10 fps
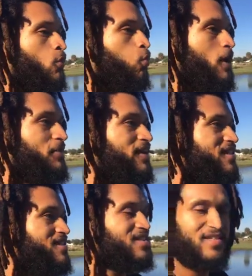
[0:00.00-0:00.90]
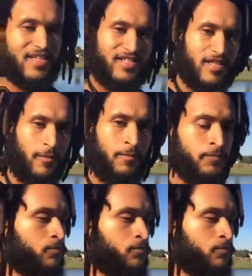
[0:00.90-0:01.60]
Women in this system